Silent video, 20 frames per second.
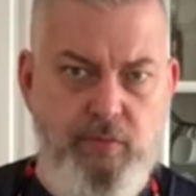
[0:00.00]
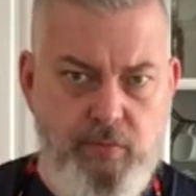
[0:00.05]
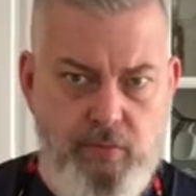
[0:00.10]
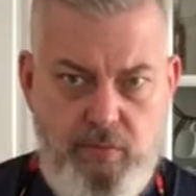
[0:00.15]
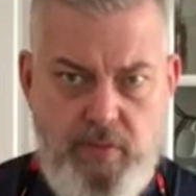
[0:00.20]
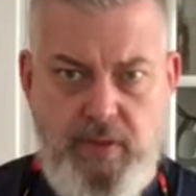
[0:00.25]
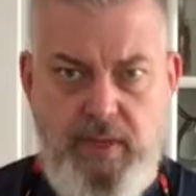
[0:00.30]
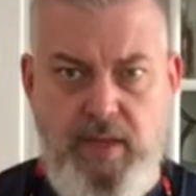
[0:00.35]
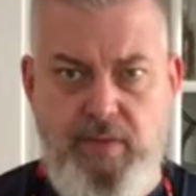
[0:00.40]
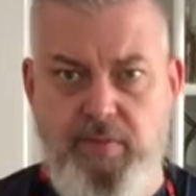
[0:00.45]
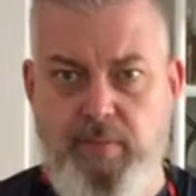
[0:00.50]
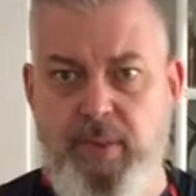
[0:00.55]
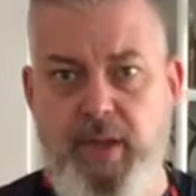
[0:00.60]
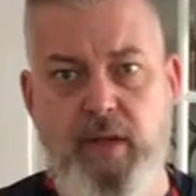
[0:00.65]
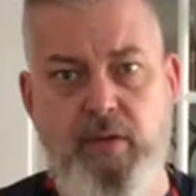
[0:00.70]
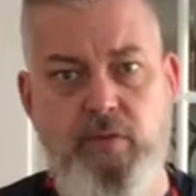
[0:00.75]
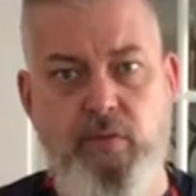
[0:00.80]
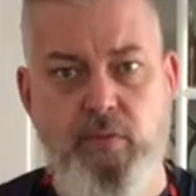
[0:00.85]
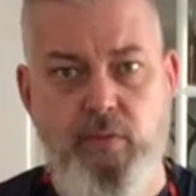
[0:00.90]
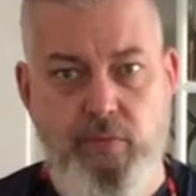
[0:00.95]
used to drink out of a
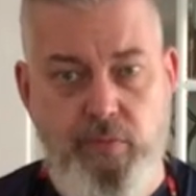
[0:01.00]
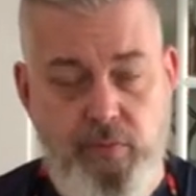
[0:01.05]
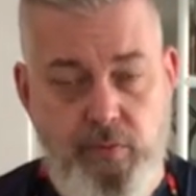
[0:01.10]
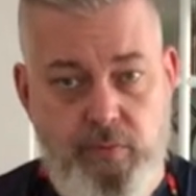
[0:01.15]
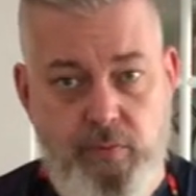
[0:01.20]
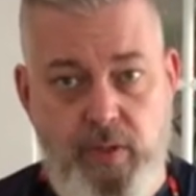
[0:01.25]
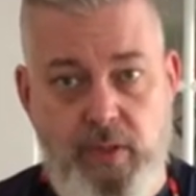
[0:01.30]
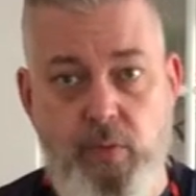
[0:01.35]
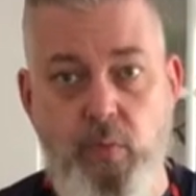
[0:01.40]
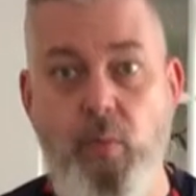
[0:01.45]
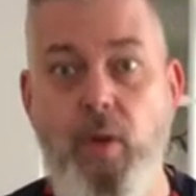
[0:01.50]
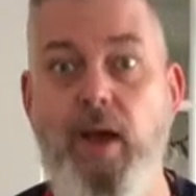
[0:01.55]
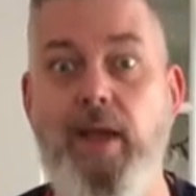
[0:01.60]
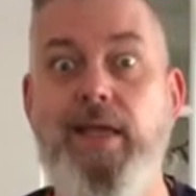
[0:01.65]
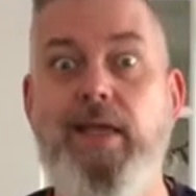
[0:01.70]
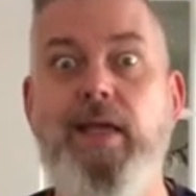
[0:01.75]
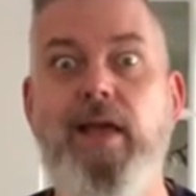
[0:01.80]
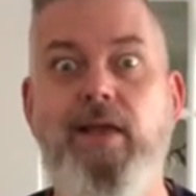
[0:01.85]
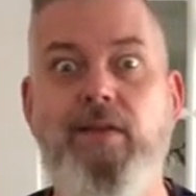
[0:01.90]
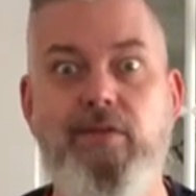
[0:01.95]
box in the refrigerator? Why,
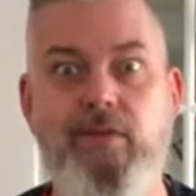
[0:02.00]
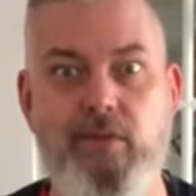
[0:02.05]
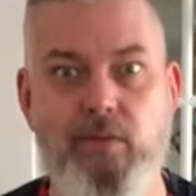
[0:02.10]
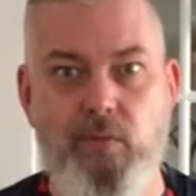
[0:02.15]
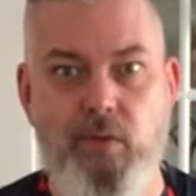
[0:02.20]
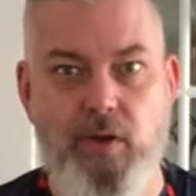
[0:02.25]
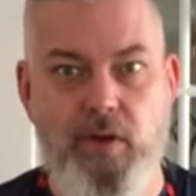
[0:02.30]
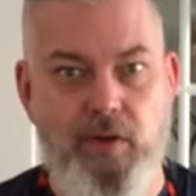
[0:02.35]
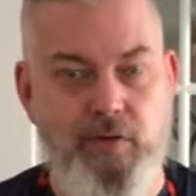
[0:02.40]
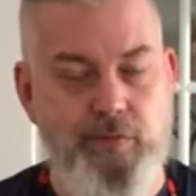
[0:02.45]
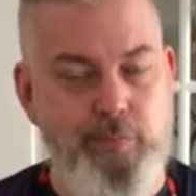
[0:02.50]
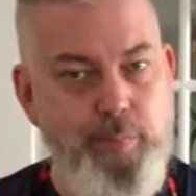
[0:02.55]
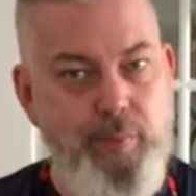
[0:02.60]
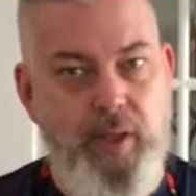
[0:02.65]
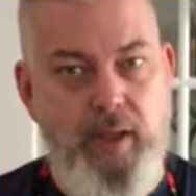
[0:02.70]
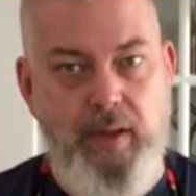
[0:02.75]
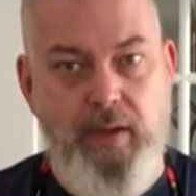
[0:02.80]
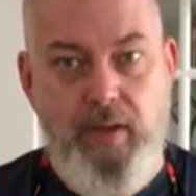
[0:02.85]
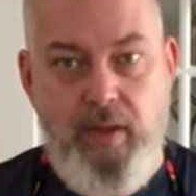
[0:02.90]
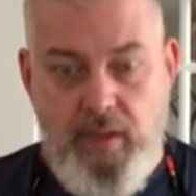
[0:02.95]
yes, it was.
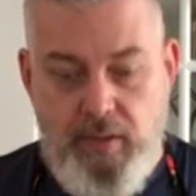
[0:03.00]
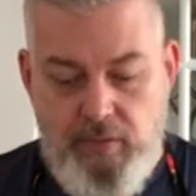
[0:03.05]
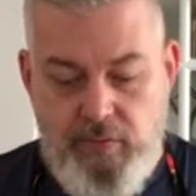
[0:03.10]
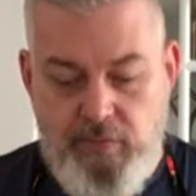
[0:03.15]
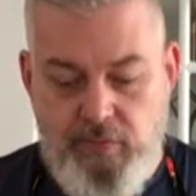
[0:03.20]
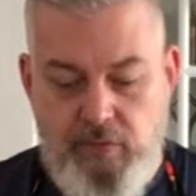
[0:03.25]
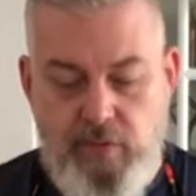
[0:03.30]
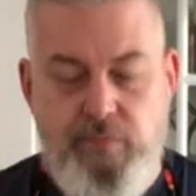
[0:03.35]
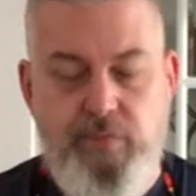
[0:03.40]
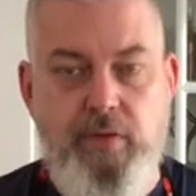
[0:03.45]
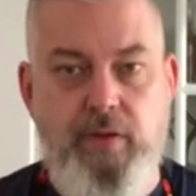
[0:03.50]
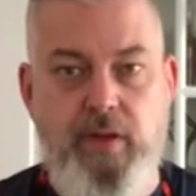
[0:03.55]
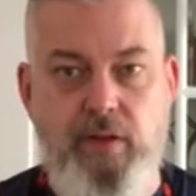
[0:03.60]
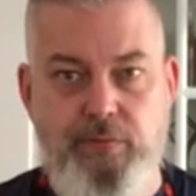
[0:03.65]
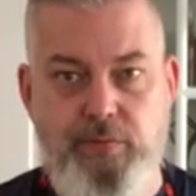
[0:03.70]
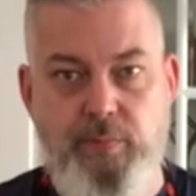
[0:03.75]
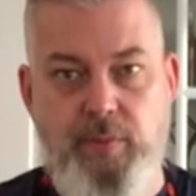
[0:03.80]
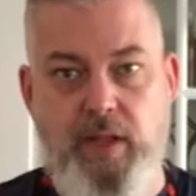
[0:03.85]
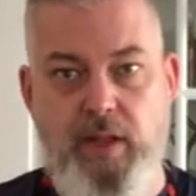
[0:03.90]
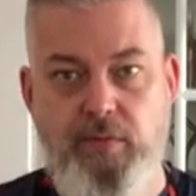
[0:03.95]
But
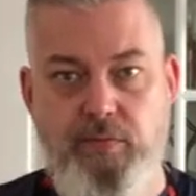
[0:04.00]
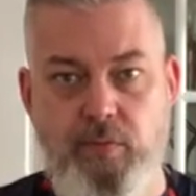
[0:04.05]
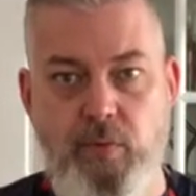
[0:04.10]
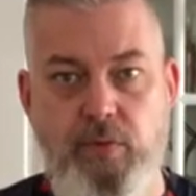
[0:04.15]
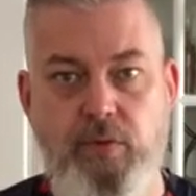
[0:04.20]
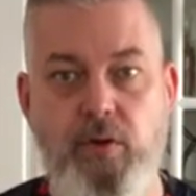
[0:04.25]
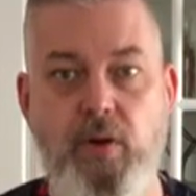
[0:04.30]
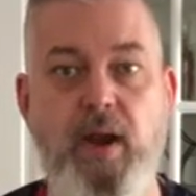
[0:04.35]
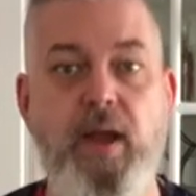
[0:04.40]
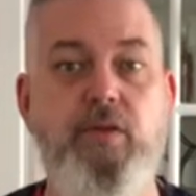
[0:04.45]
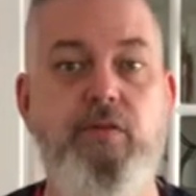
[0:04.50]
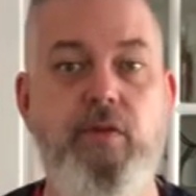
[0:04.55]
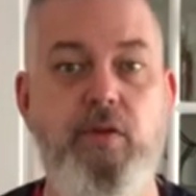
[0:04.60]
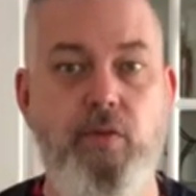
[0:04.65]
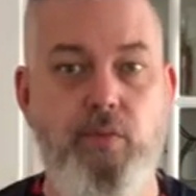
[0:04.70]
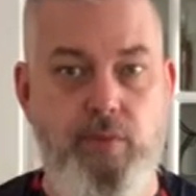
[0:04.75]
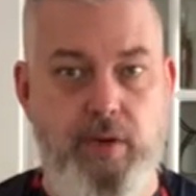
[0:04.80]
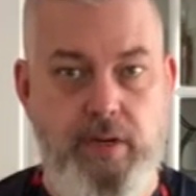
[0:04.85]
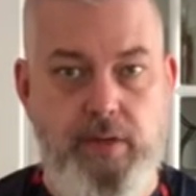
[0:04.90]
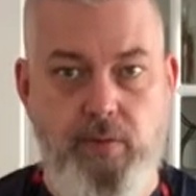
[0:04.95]
Zinfandels from California are actually
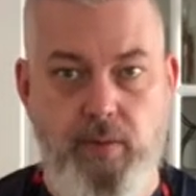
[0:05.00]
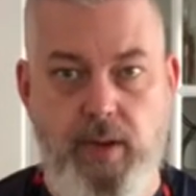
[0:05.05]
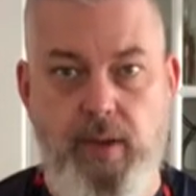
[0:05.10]
a red